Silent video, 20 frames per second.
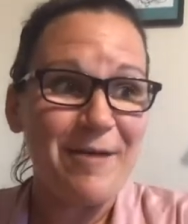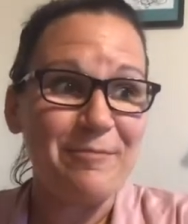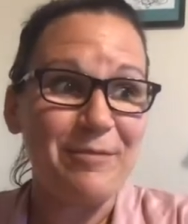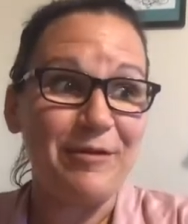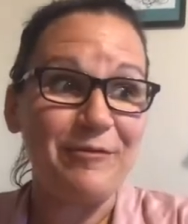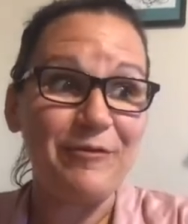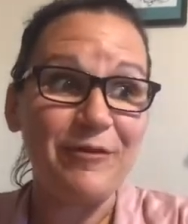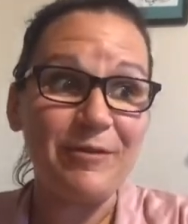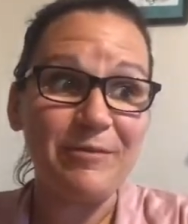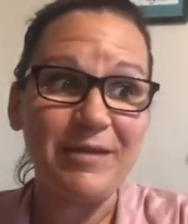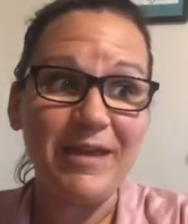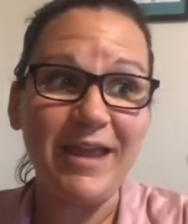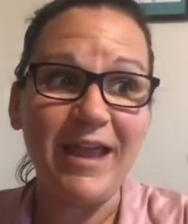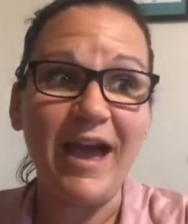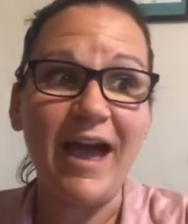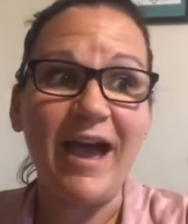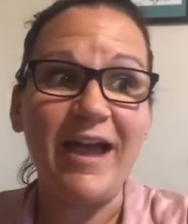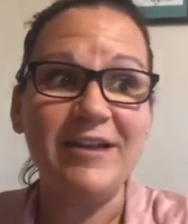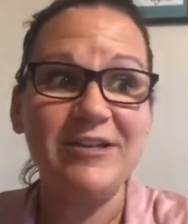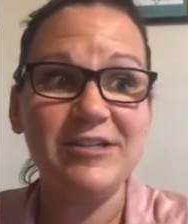But for me,
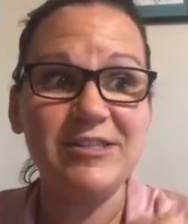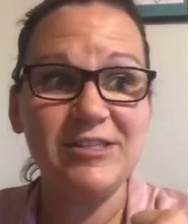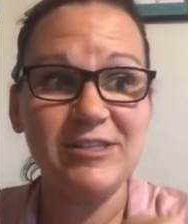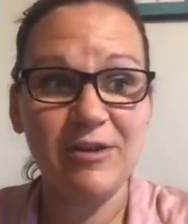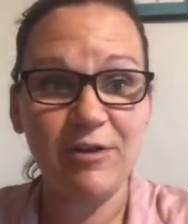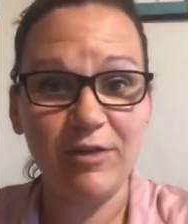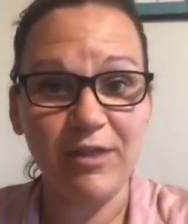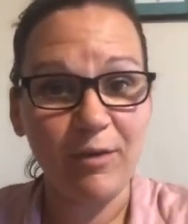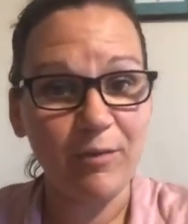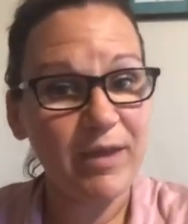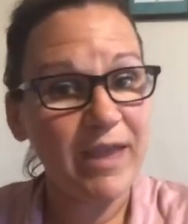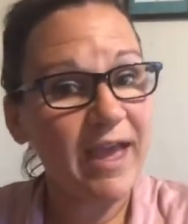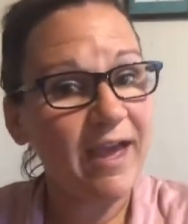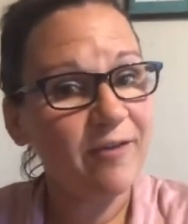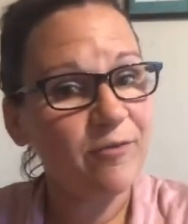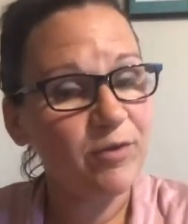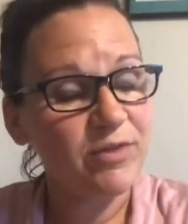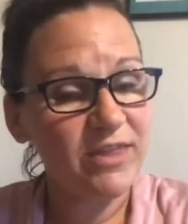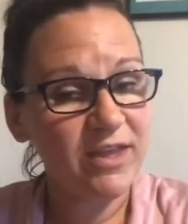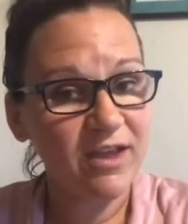I just know that we
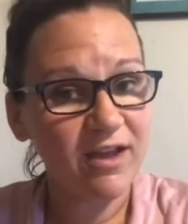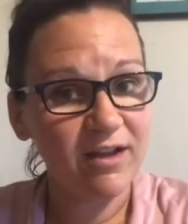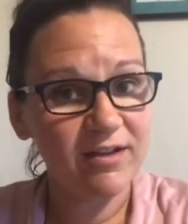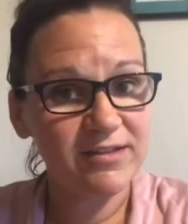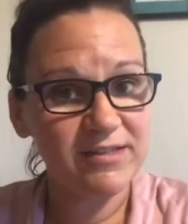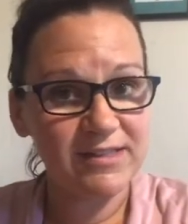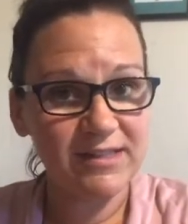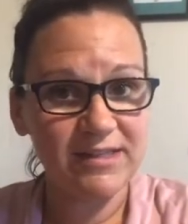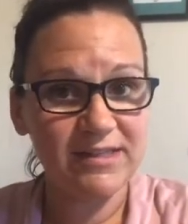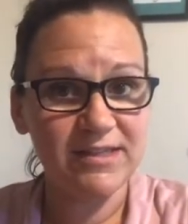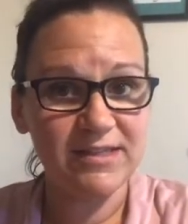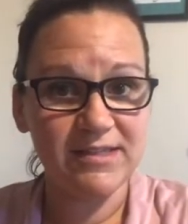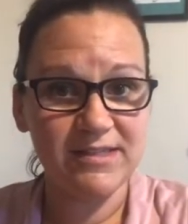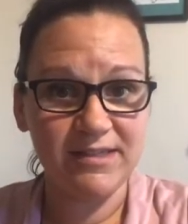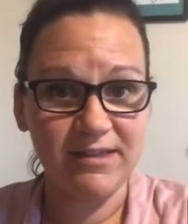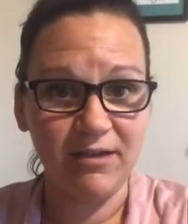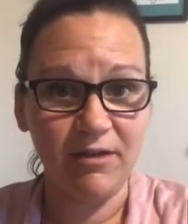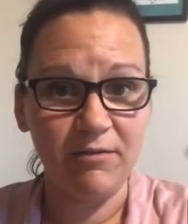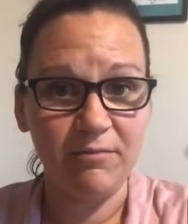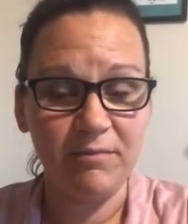have what they call seed to
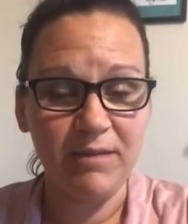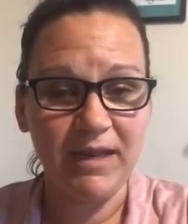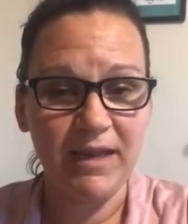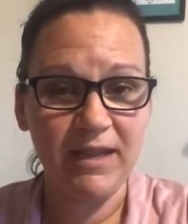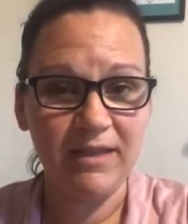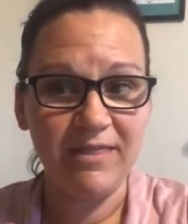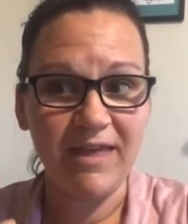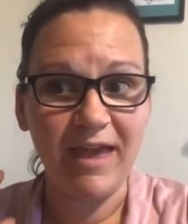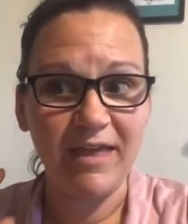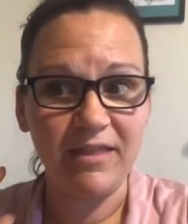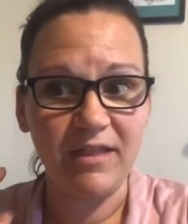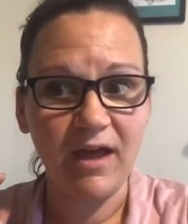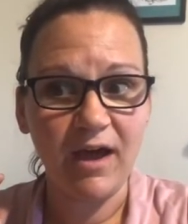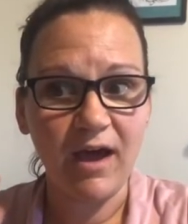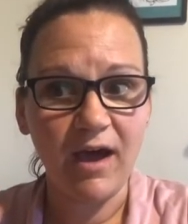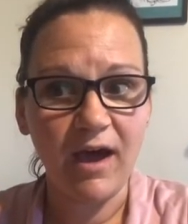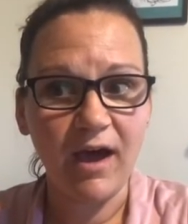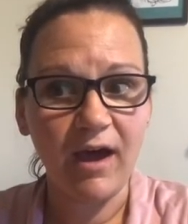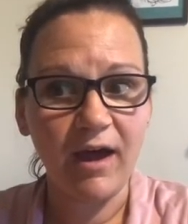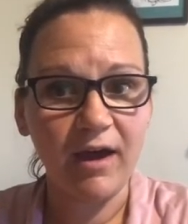seal, meaning that
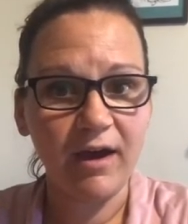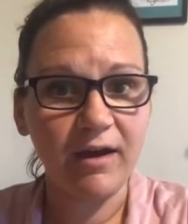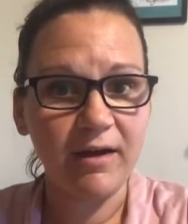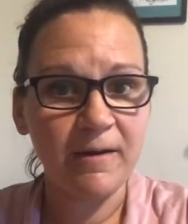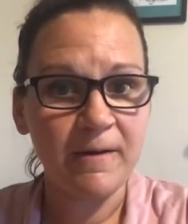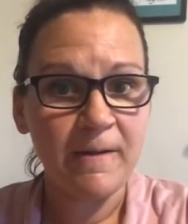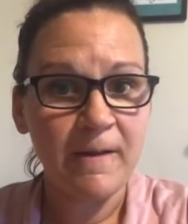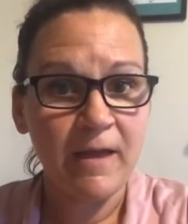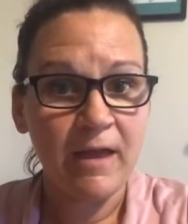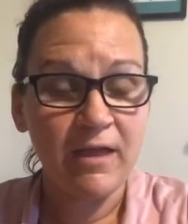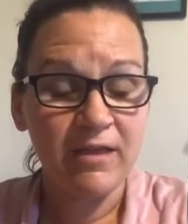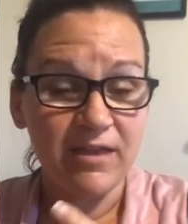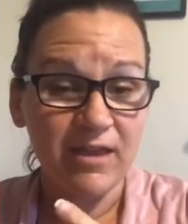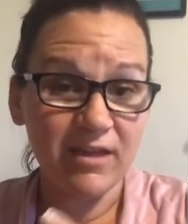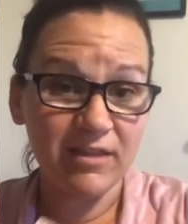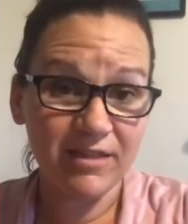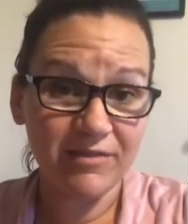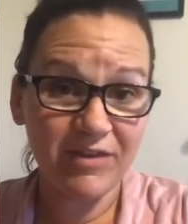our Young